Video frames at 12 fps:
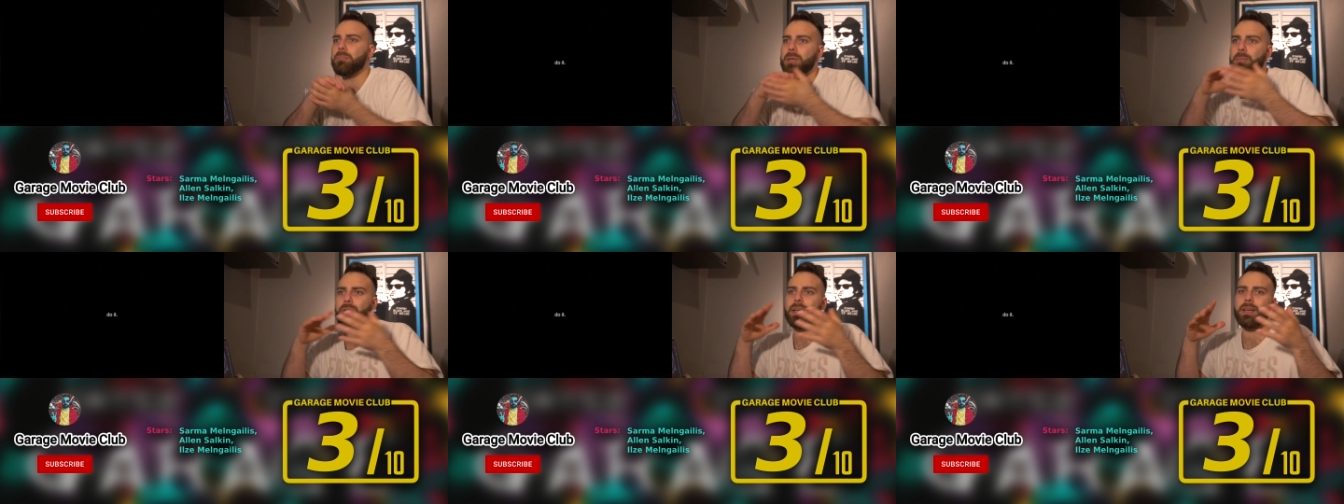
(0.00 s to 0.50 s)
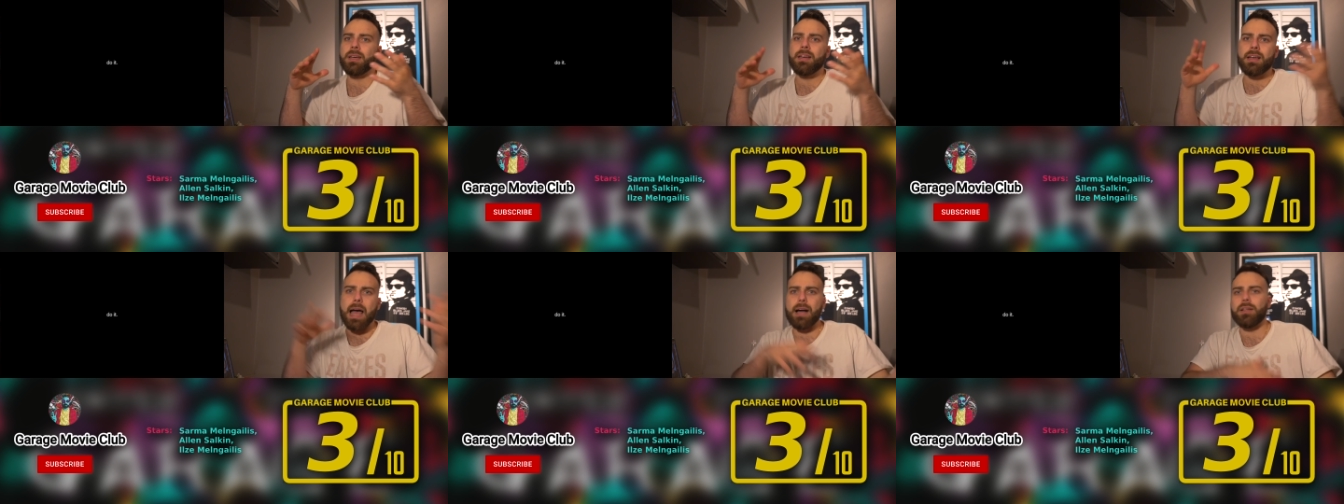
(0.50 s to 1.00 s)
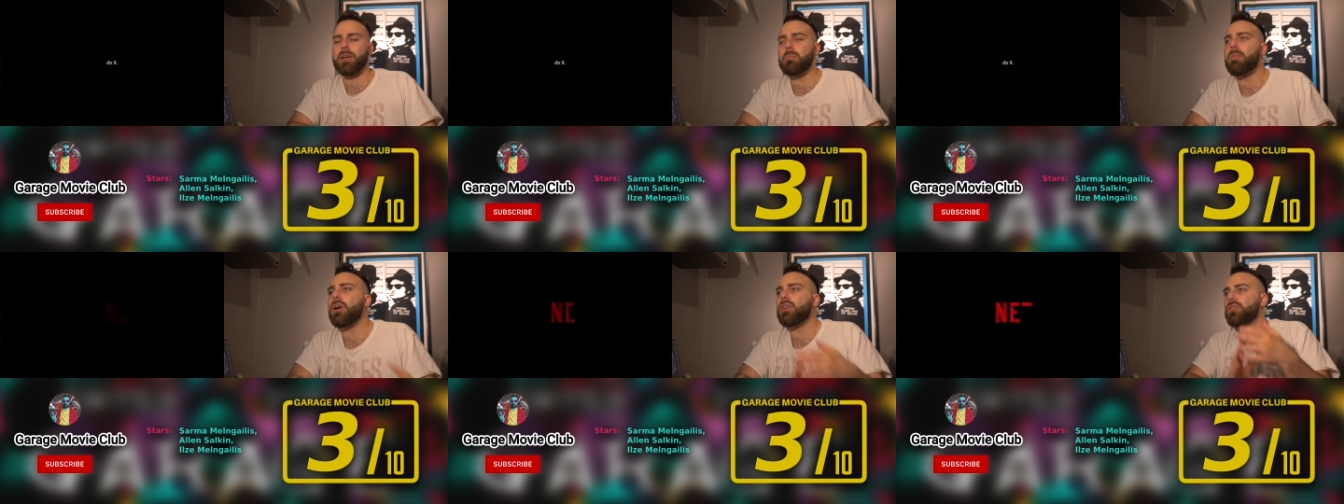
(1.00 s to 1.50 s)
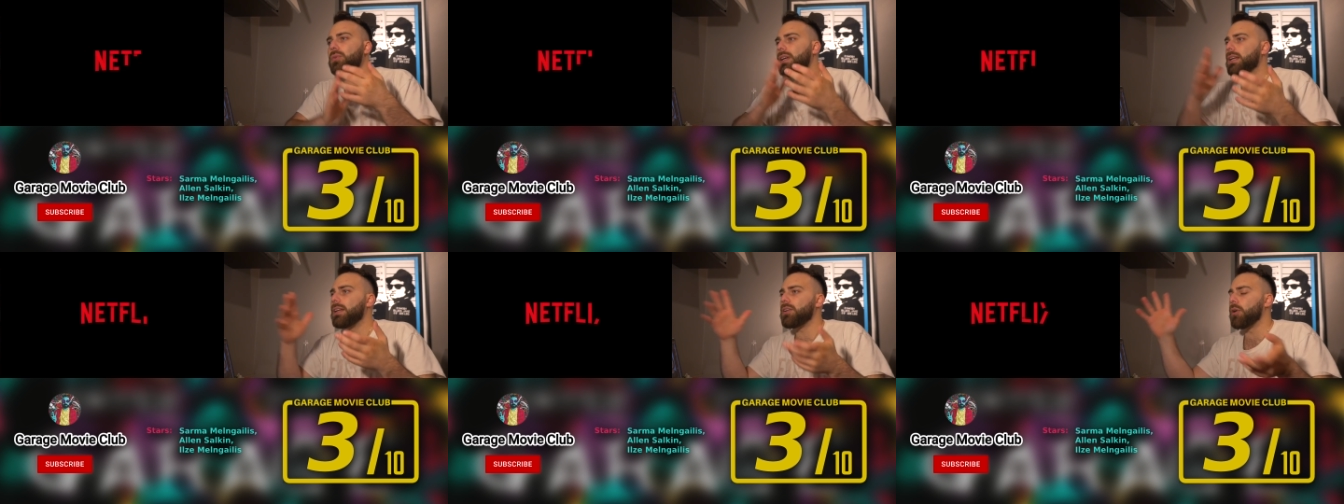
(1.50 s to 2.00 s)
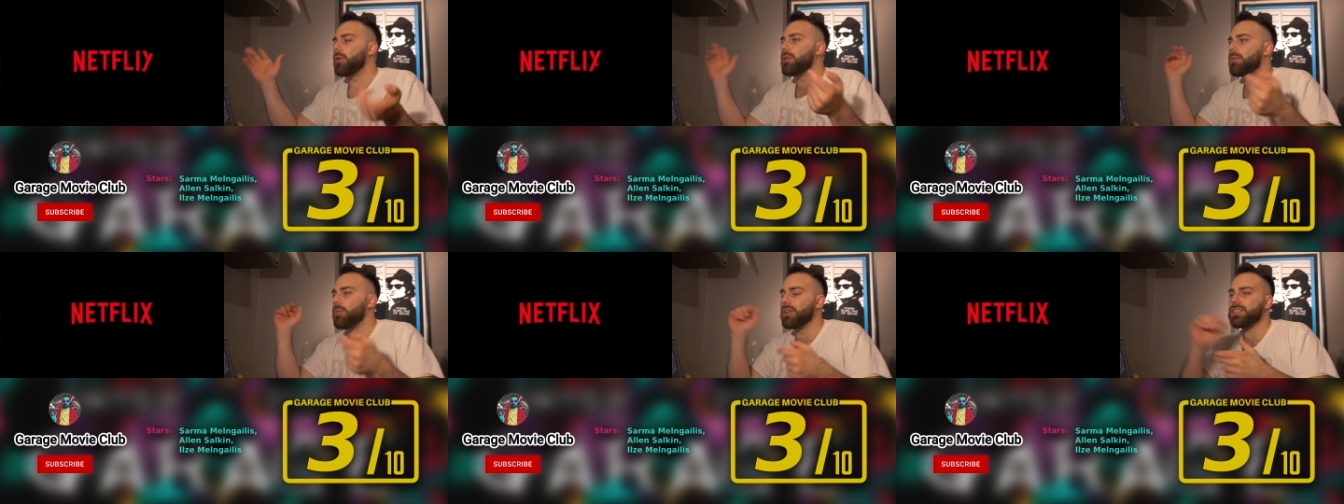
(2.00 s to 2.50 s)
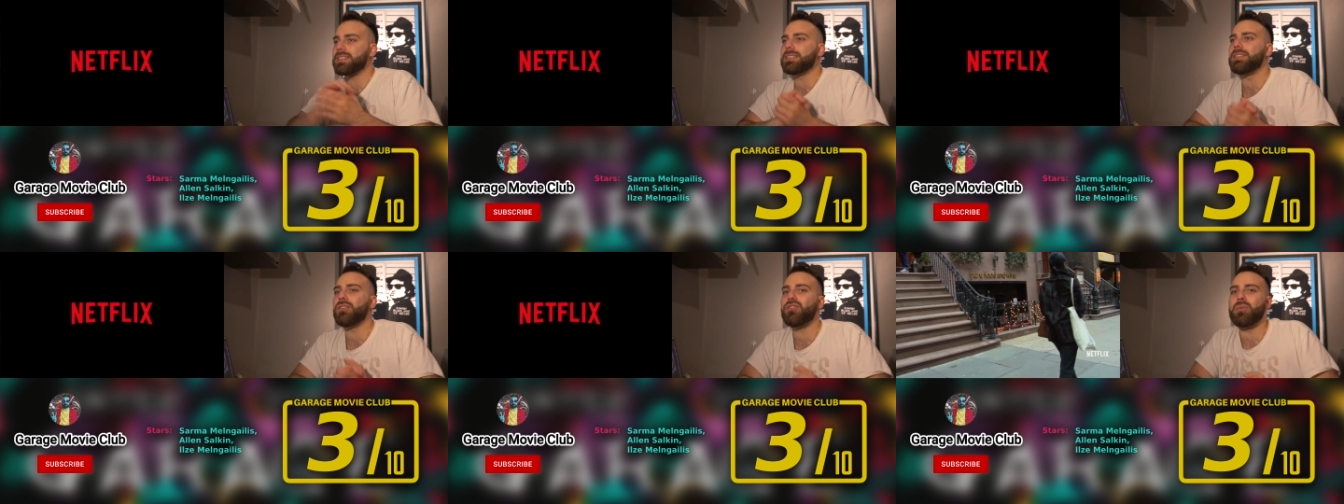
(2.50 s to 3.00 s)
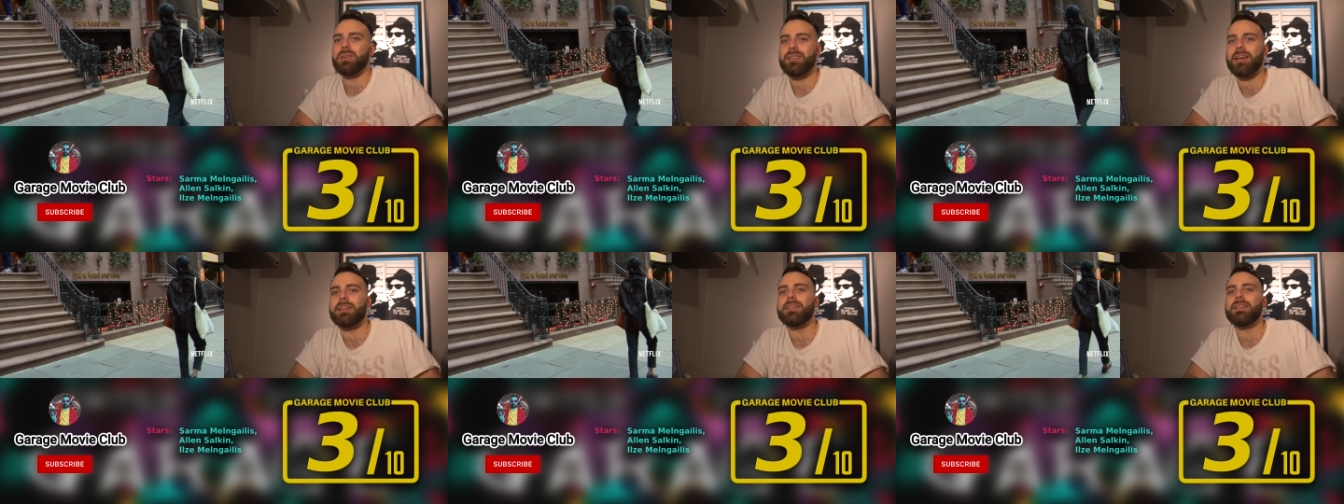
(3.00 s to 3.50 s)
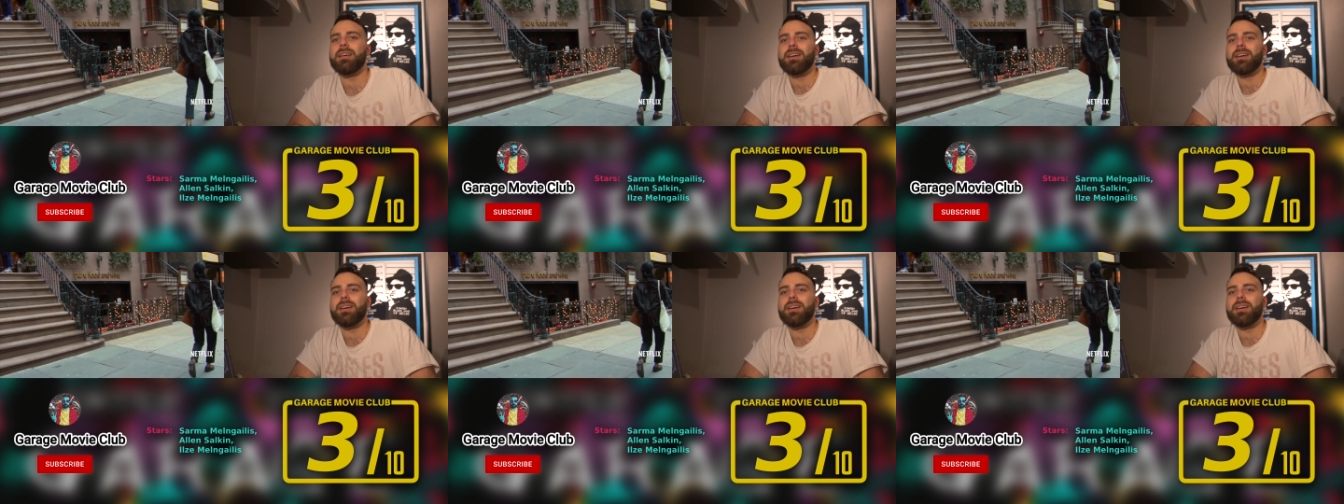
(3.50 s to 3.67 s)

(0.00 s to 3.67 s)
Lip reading: People like Alec Baldwin and Owen Wilson used to attend